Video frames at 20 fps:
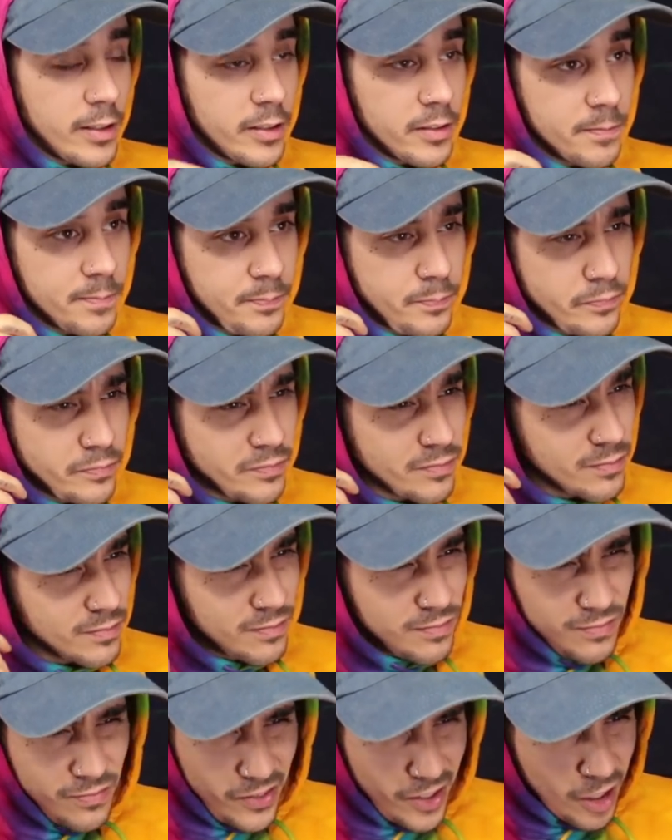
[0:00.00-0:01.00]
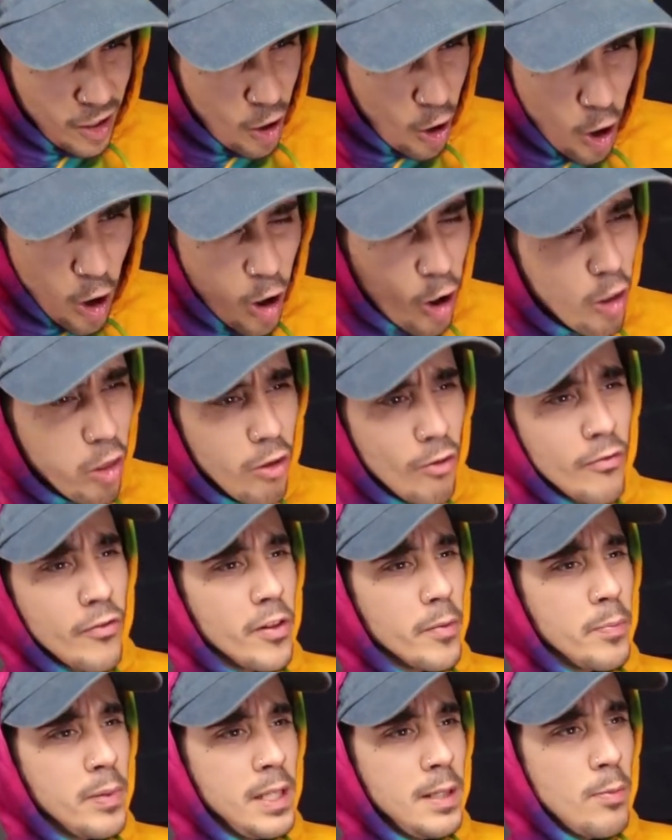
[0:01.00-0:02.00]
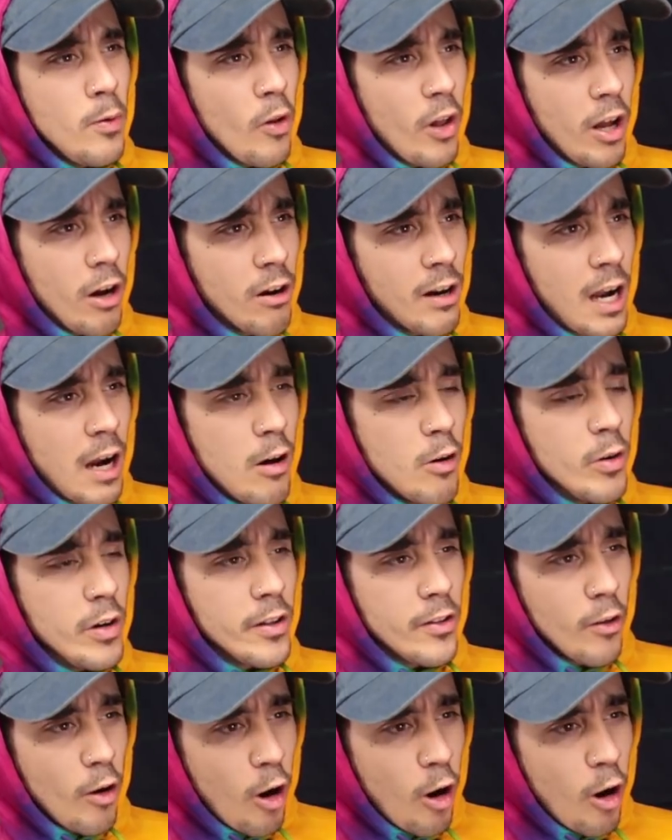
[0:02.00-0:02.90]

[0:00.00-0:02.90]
and all of the people I hung out with,